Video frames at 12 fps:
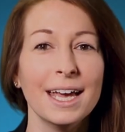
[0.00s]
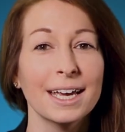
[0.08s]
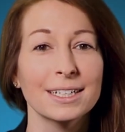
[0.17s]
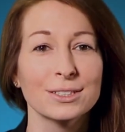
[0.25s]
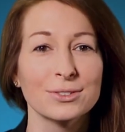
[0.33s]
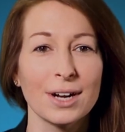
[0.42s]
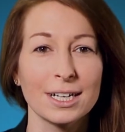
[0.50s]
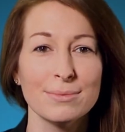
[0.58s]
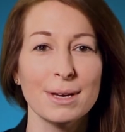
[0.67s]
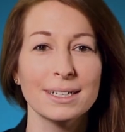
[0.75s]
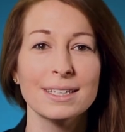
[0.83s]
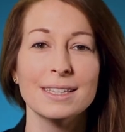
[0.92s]
It is
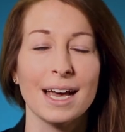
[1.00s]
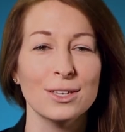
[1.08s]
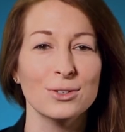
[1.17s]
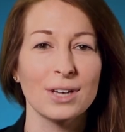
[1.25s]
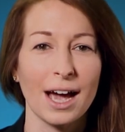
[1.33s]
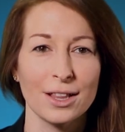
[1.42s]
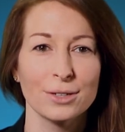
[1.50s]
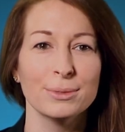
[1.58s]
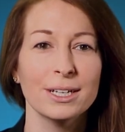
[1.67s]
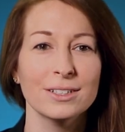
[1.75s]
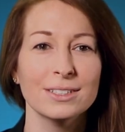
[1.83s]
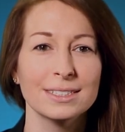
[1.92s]
recommended that you
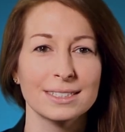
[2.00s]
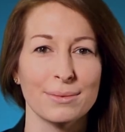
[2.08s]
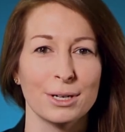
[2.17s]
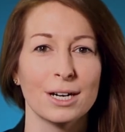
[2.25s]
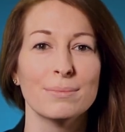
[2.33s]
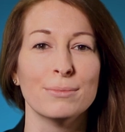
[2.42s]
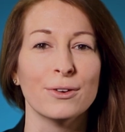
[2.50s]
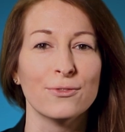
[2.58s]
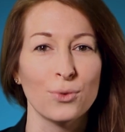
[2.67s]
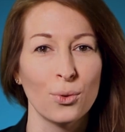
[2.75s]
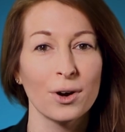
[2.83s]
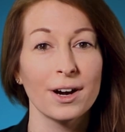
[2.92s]
calibrate your dosimeter
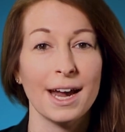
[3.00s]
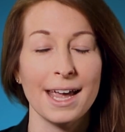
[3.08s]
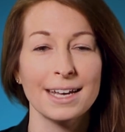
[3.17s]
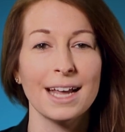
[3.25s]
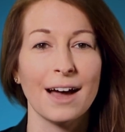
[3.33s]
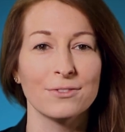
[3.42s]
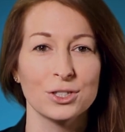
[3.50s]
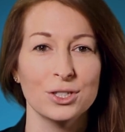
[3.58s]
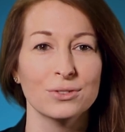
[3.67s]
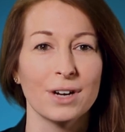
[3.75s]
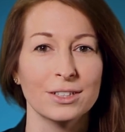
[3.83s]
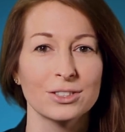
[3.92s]
before and after
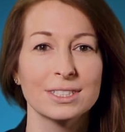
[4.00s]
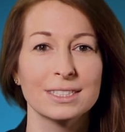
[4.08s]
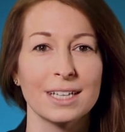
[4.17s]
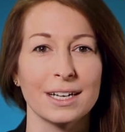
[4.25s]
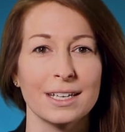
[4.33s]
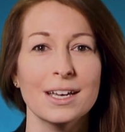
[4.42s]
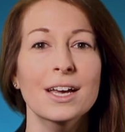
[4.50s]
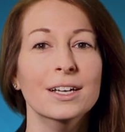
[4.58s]
you run your study